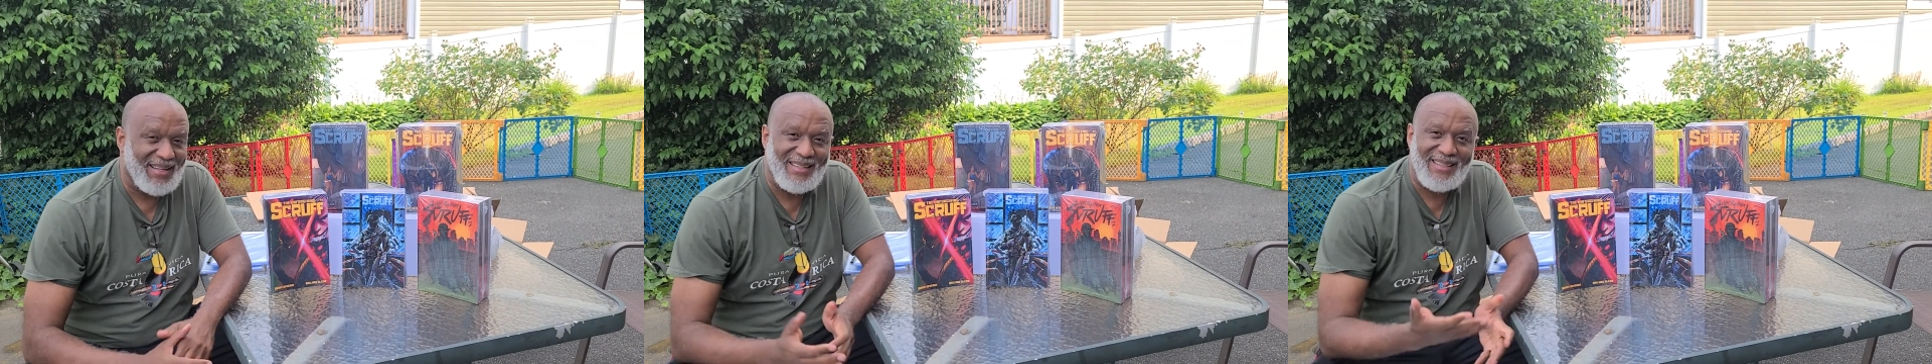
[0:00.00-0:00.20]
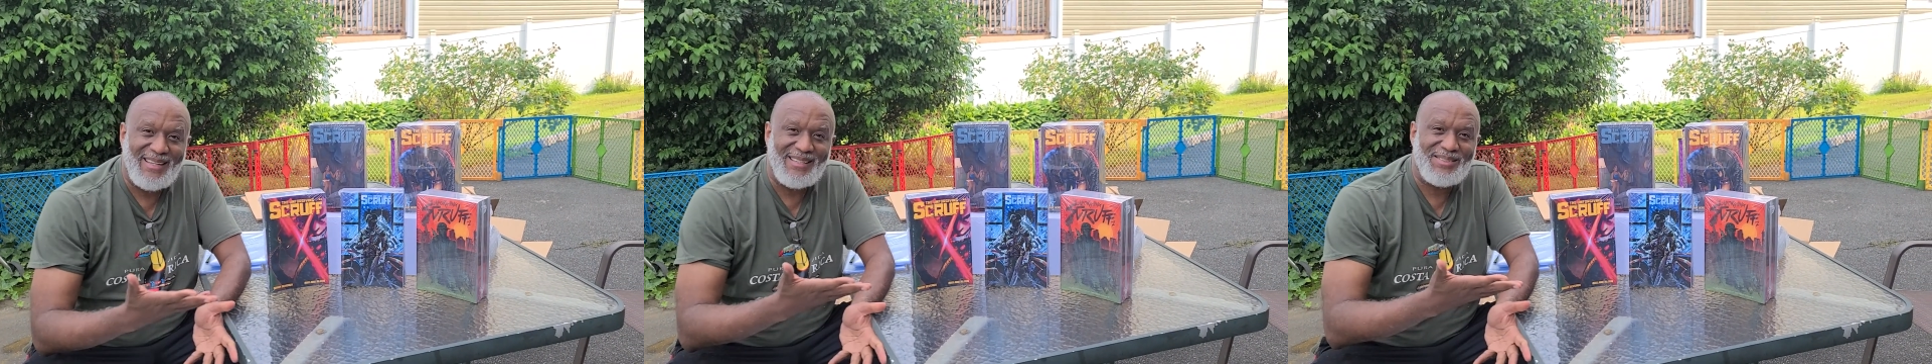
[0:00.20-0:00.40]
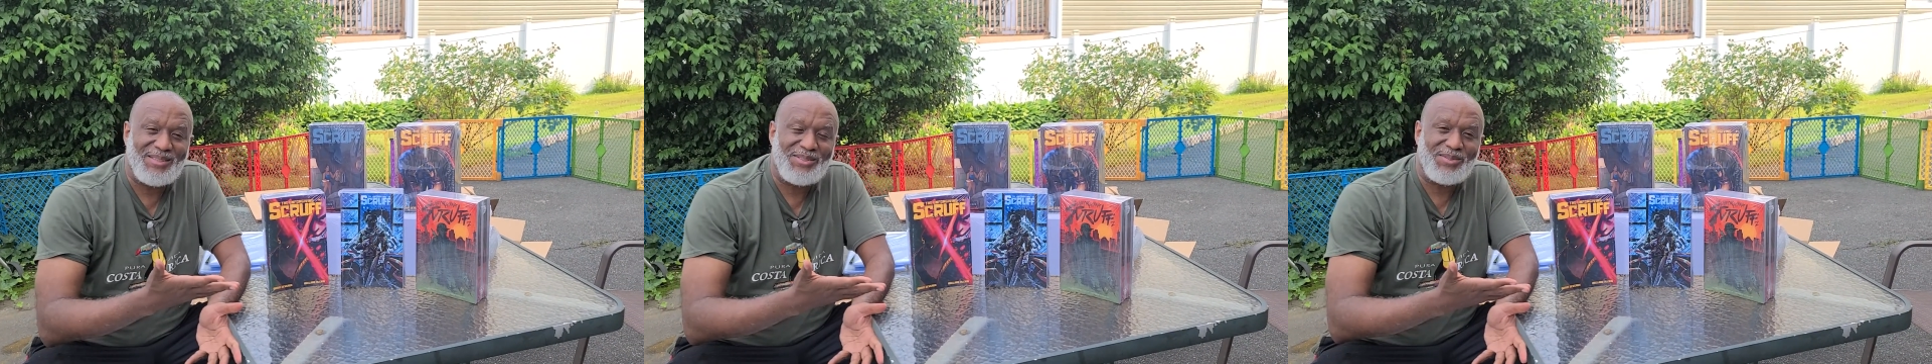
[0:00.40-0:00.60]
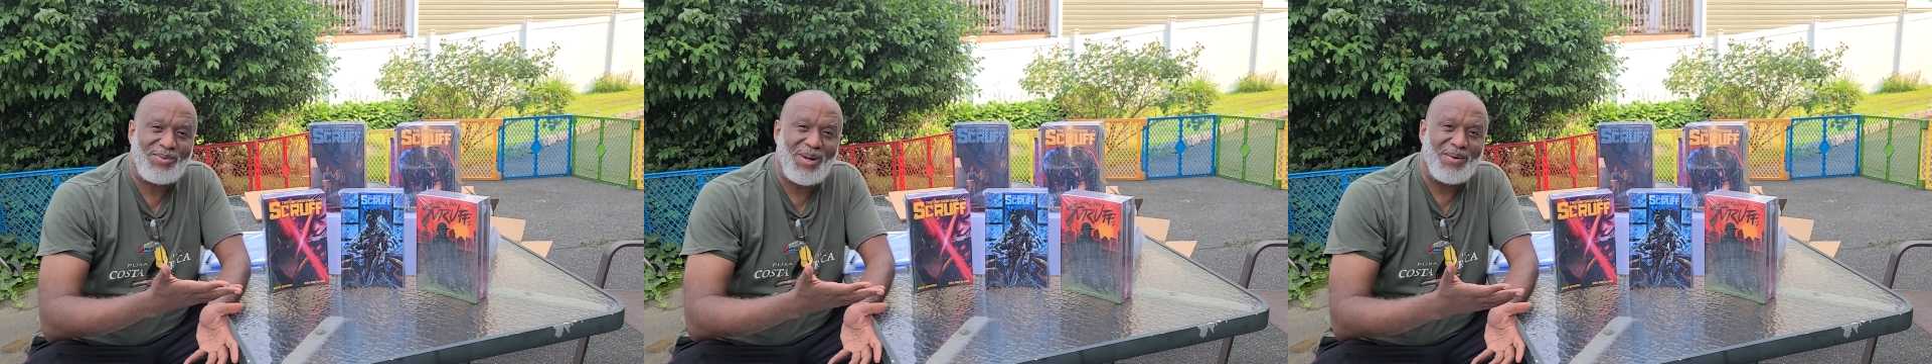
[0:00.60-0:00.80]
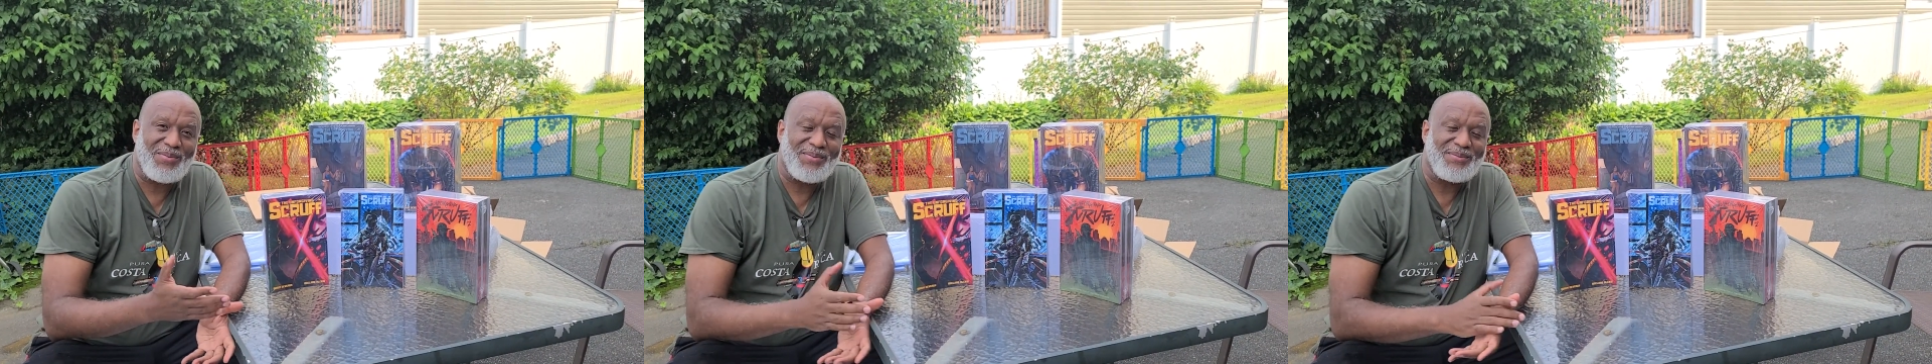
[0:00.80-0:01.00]
Here's the
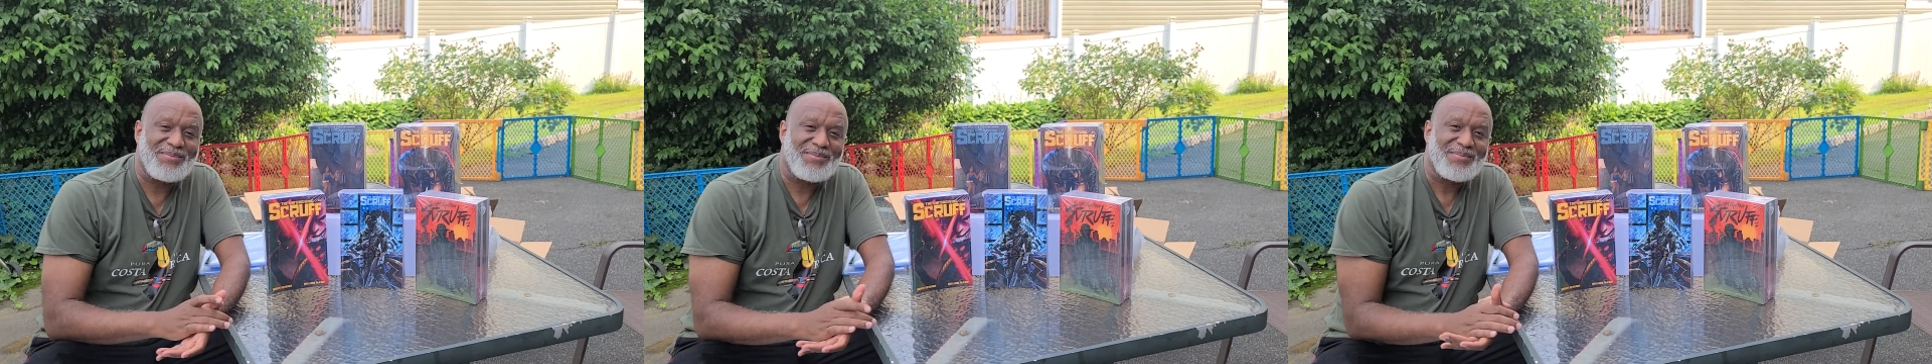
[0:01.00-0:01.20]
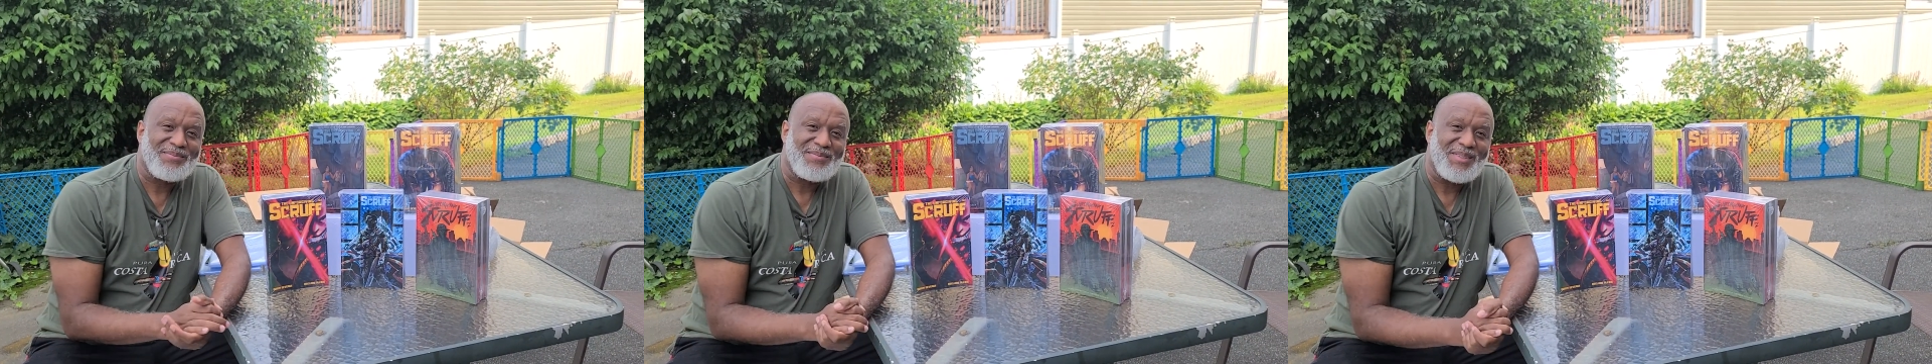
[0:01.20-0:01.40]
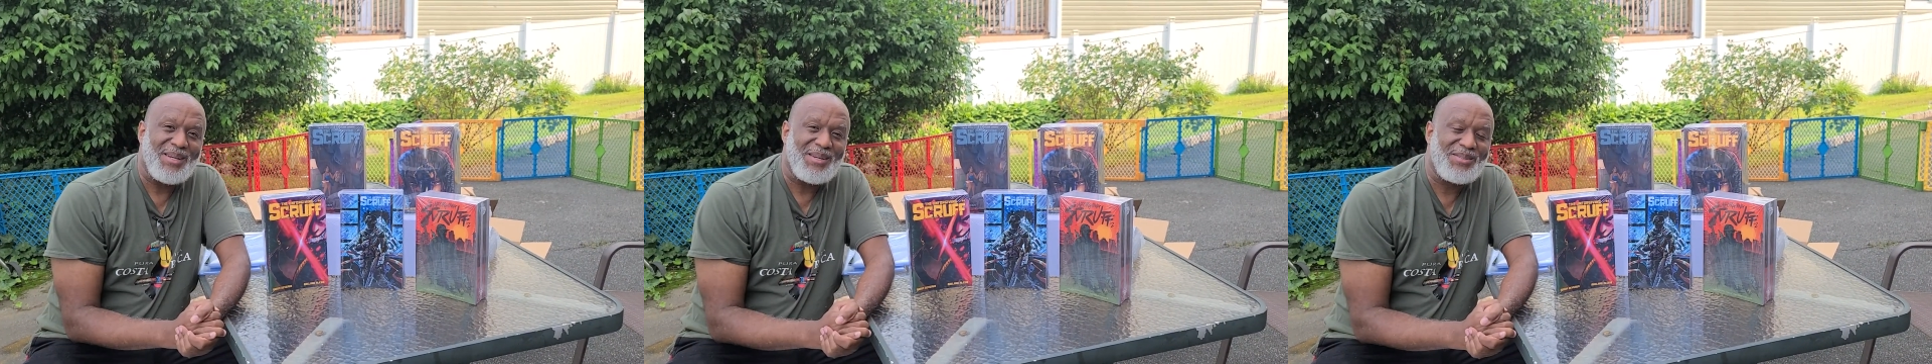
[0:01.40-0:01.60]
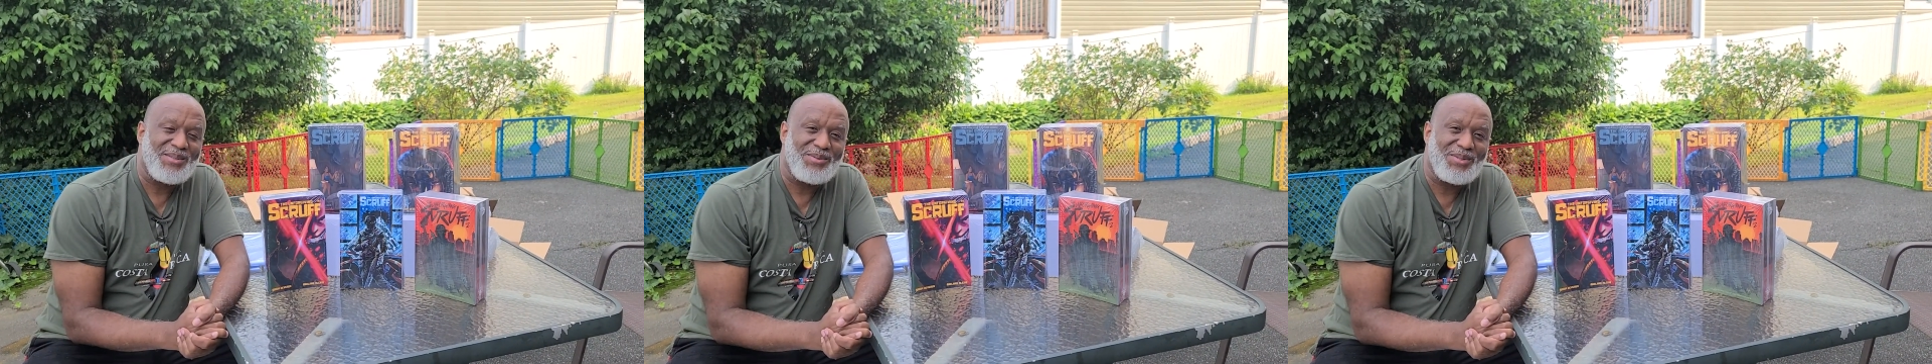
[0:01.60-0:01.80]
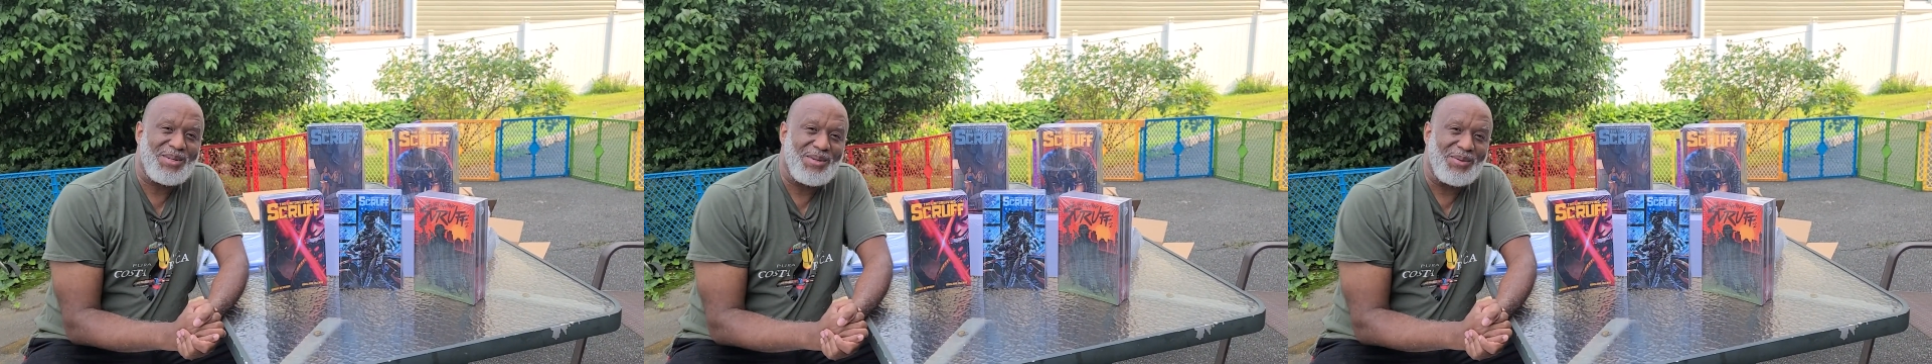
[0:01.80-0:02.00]
scruff, issue
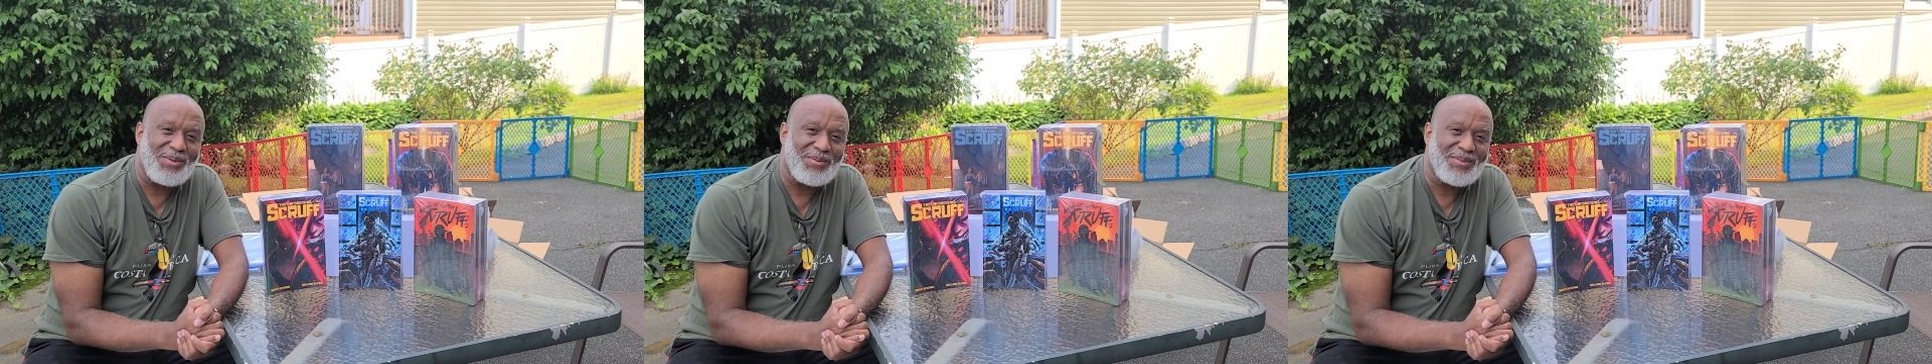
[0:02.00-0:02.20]
two.